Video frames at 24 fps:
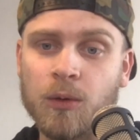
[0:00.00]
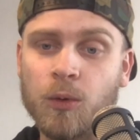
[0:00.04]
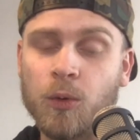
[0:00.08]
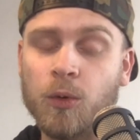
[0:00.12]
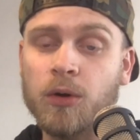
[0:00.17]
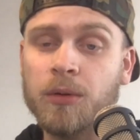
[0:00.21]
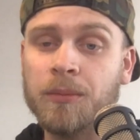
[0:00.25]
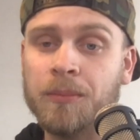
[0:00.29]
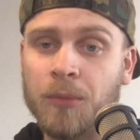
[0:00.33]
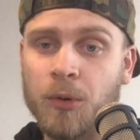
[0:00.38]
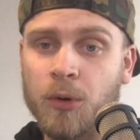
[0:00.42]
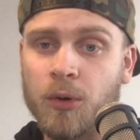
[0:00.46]

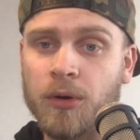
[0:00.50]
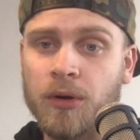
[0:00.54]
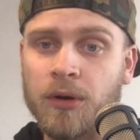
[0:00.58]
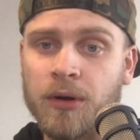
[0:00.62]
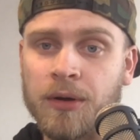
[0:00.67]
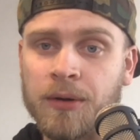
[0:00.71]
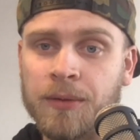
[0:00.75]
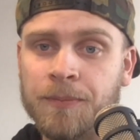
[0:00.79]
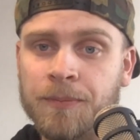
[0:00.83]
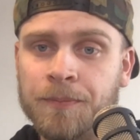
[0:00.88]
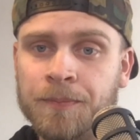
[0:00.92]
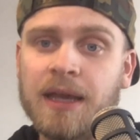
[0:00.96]
or
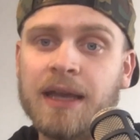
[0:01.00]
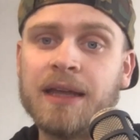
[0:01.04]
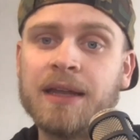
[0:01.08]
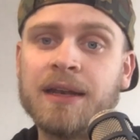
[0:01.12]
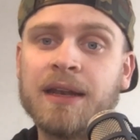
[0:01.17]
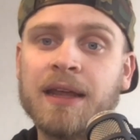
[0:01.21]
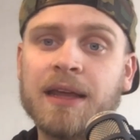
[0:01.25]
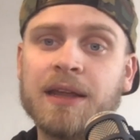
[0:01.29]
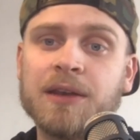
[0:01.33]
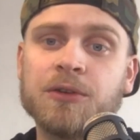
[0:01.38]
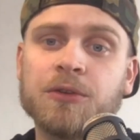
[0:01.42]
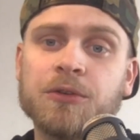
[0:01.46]
more in
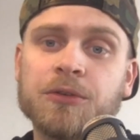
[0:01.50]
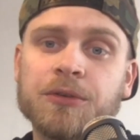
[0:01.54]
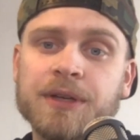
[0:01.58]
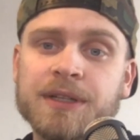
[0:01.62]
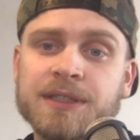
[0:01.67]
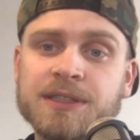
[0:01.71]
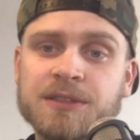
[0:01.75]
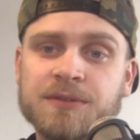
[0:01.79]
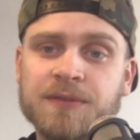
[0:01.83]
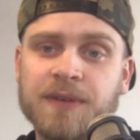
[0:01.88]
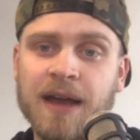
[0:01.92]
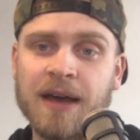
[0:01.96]

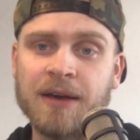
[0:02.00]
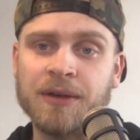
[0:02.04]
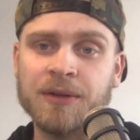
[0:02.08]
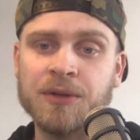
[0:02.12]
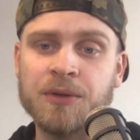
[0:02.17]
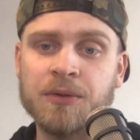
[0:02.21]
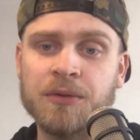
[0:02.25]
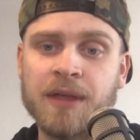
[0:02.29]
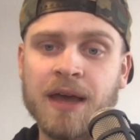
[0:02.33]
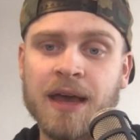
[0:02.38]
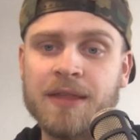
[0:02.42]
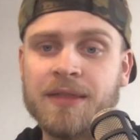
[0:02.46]
increased
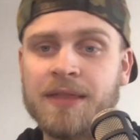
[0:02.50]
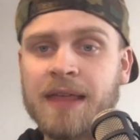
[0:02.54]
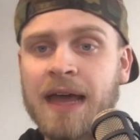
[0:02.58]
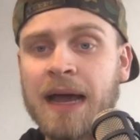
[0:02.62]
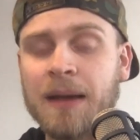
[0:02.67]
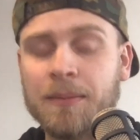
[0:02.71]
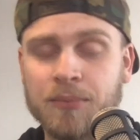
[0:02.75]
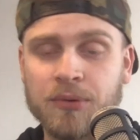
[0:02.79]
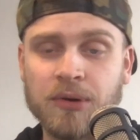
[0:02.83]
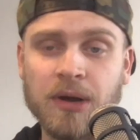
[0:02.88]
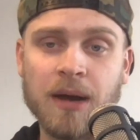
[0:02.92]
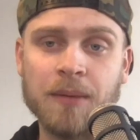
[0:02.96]
value
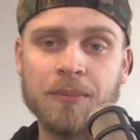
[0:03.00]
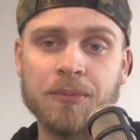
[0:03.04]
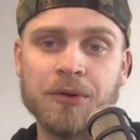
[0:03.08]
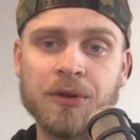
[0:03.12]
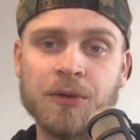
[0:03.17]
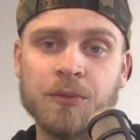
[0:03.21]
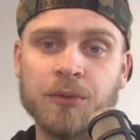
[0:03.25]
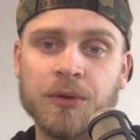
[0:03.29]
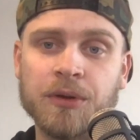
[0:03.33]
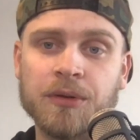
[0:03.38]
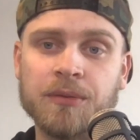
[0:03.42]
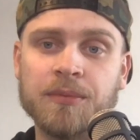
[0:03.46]
that property
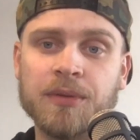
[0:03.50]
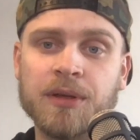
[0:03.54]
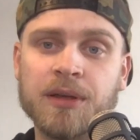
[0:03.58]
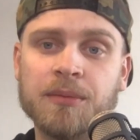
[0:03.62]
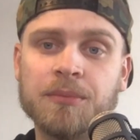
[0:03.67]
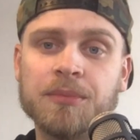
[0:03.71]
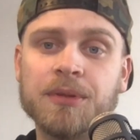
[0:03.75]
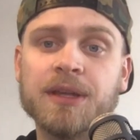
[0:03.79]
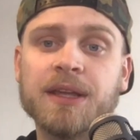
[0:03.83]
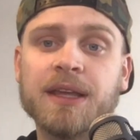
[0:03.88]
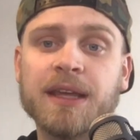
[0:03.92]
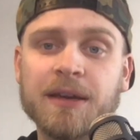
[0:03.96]
would
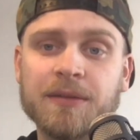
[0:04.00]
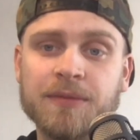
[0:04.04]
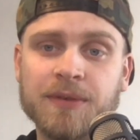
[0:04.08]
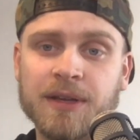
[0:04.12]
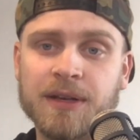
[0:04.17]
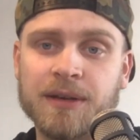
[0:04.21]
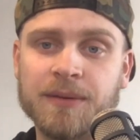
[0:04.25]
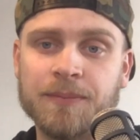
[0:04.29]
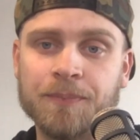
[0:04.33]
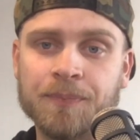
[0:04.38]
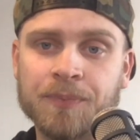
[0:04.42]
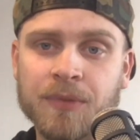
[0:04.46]
be
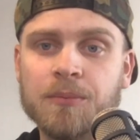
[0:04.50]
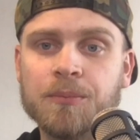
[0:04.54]
given.